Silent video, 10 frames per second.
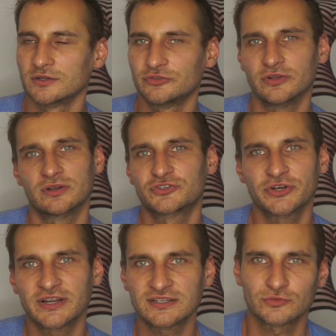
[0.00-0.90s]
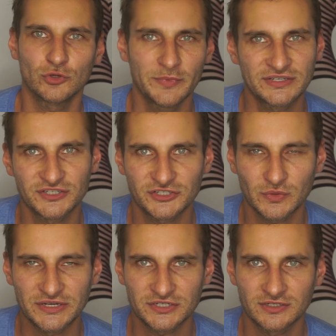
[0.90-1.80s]
treat it as a roommate
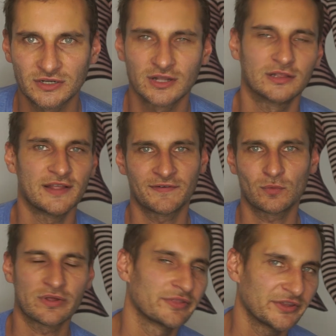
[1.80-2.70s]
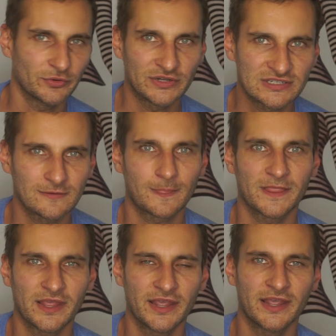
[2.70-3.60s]
situation. Live in one of the units,
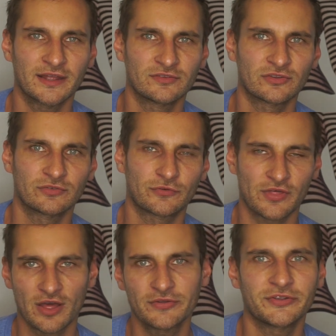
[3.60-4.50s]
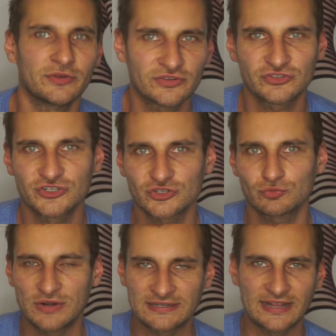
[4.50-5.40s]
and for the other units,
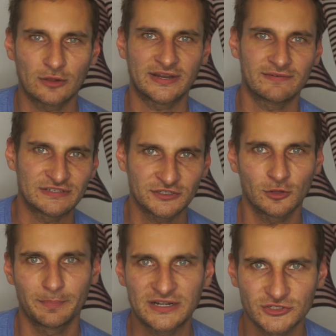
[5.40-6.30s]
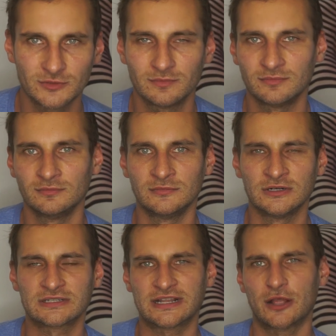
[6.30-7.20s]
just rent out every single bedroom.
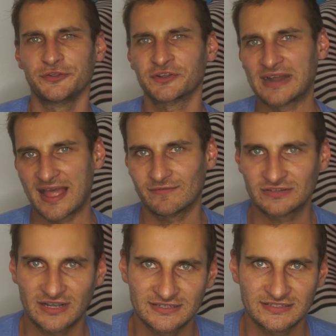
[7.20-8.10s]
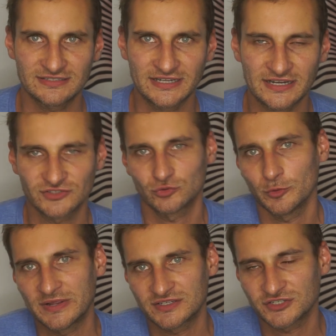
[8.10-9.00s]
Now, you can advertise this thing as a
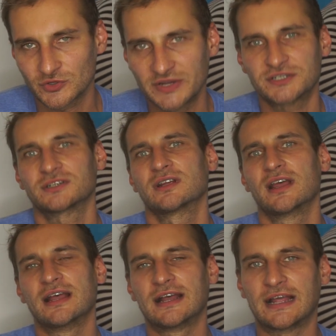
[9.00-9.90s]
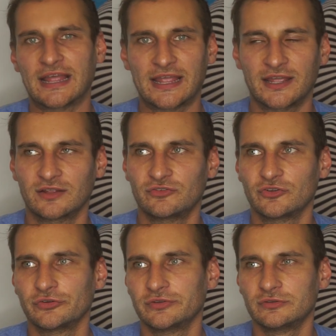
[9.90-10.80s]
roommate situation, and
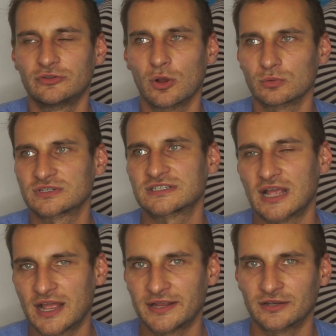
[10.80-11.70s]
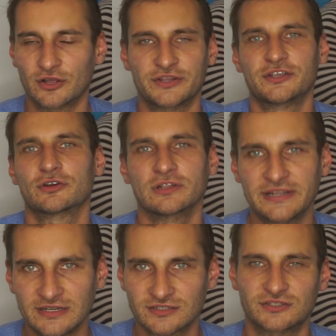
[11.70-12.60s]
you don't sign a year
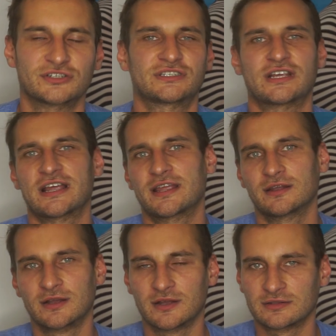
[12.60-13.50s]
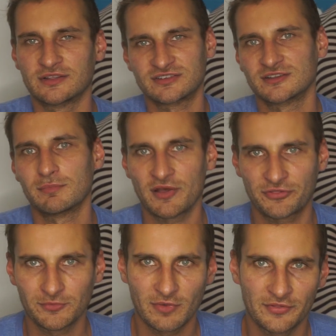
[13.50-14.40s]
lease. Just say, this is a
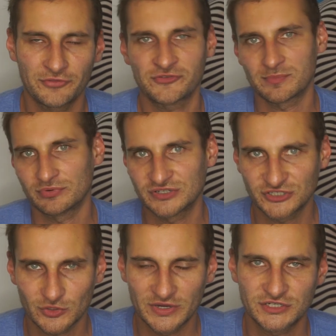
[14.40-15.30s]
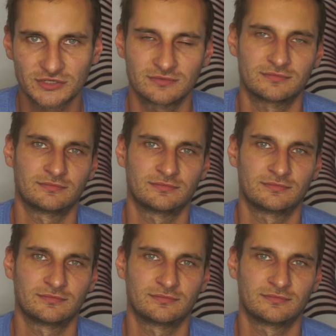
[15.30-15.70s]
month-to-month temporary situation